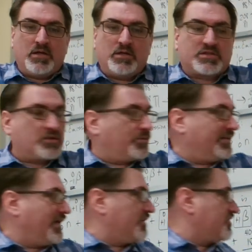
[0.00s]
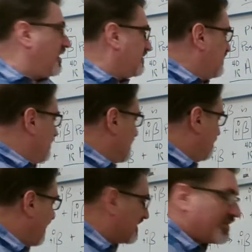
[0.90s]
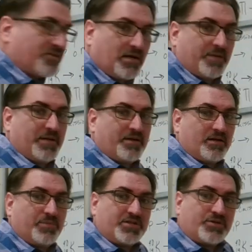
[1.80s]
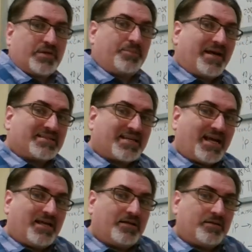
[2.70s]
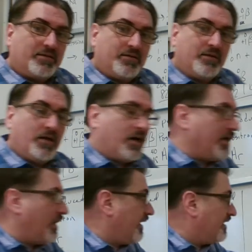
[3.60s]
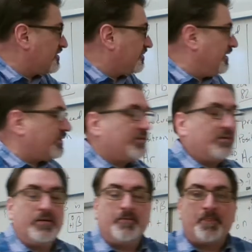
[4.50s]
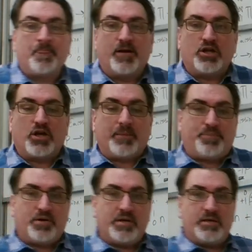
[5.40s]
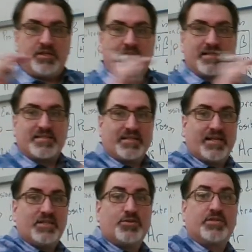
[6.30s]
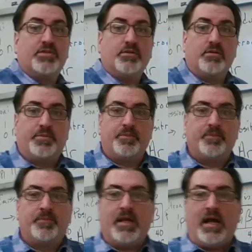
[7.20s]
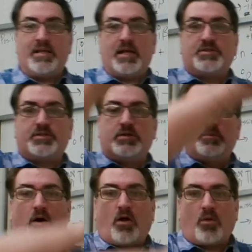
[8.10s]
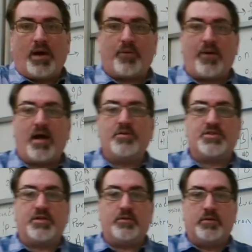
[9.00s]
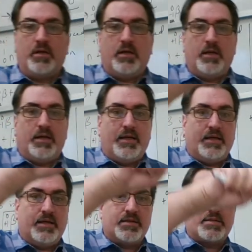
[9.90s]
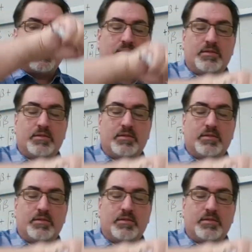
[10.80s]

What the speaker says: So when they inject you with a positron emitter and put you in a PET scan instrument, you get slid into a tube, and that tube all the way around you is